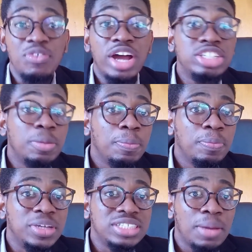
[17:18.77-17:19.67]
I have a
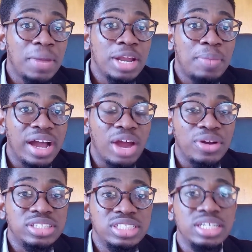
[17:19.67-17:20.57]
100% money back
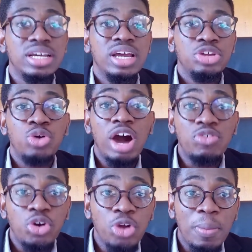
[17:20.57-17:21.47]
guarantee. You
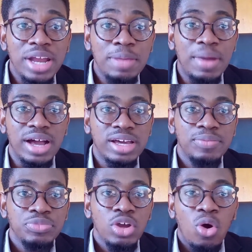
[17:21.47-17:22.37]
have all your money back.